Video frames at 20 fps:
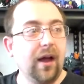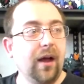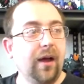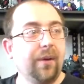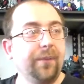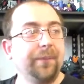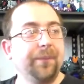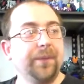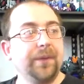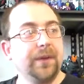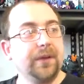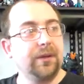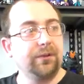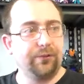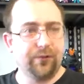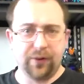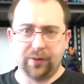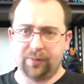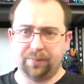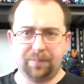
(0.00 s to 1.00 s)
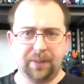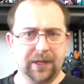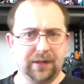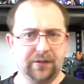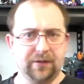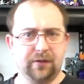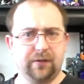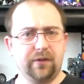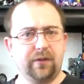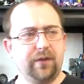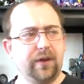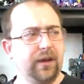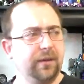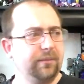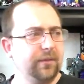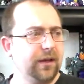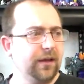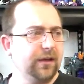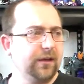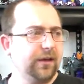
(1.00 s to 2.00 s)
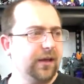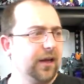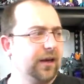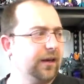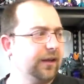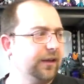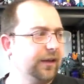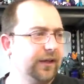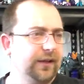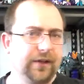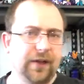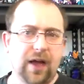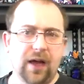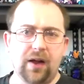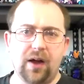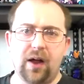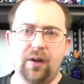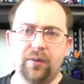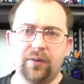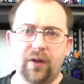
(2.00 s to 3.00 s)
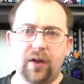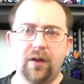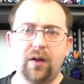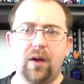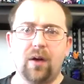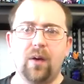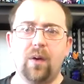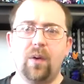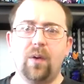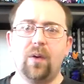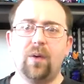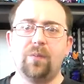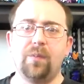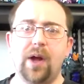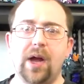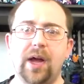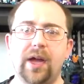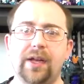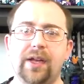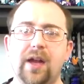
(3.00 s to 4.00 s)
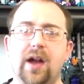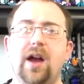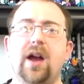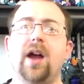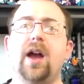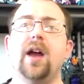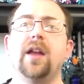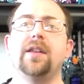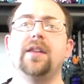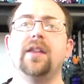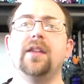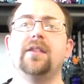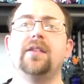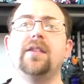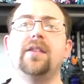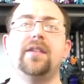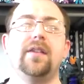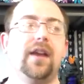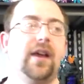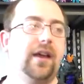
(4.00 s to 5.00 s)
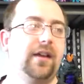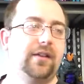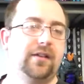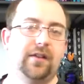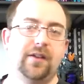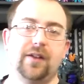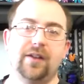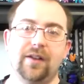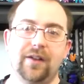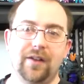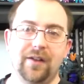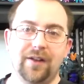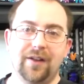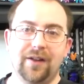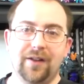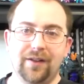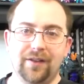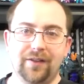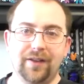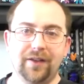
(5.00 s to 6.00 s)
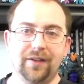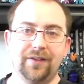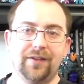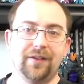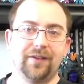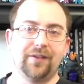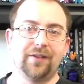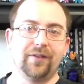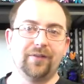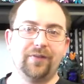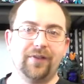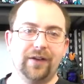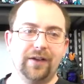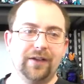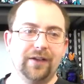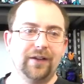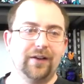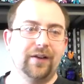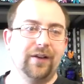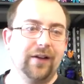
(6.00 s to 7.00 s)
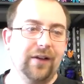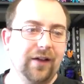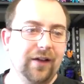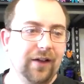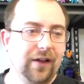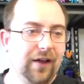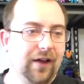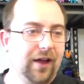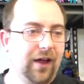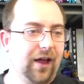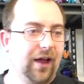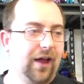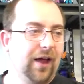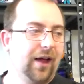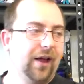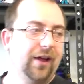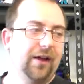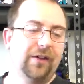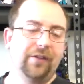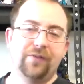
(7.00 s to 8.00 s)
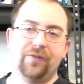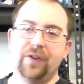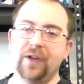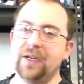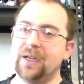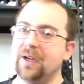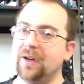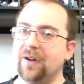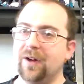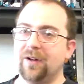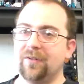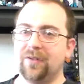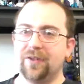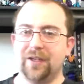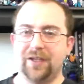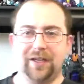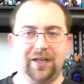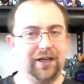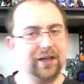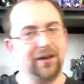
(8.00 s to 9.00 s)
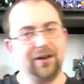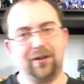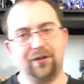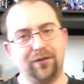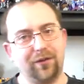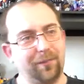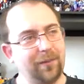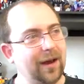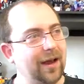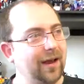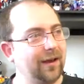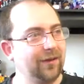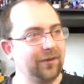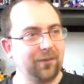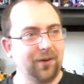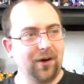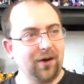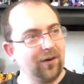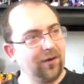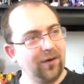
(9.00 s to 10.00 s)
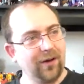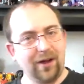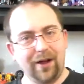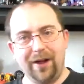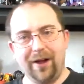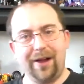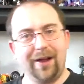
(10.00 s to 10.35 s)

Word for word: Um, the first pictures of him that kind of leaked out, I was like, oh my god, this is it. This is the figure. Uh, figure of the year from Hasbro.